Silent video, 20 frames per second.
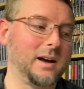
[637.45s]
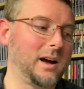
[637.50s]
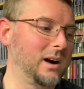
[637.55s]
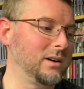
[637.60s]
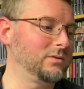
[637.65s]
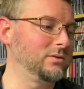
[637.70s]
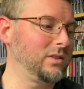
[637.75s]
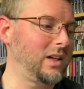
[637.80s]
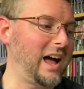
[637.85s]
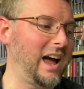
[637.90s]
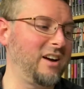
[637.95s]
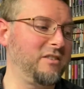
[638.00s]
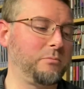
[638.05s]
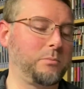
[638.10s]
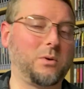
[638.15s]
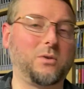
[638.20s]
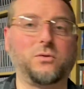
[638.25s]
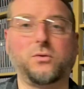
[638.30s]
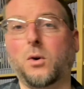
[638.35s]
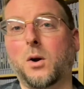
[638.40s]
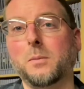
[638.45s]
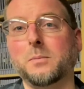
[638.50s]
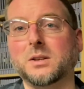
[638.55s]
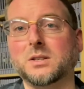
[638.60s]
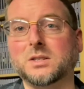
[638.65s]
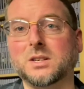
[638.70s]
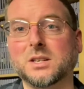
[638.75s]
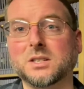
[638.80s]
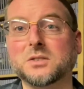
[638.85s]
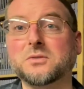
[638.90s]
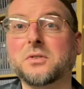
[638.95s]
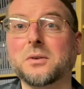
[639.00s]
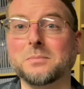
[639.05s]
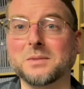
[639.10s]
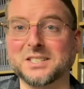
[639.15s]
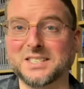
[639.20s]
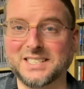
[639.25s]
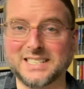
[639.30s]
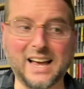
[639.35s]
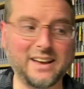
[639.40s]
of live performances from
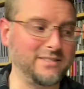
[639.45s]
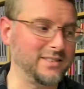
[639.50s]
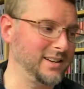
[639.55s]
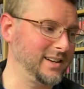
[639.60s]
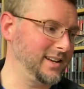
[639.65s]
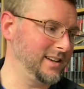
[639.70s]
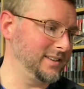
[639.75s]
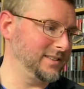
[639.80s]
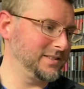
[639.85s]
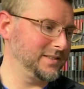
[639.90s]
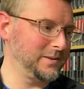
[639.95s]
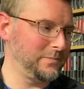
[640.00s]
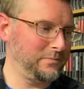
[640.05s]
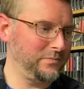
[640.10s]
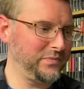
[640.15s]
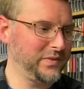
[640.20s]
the 70s.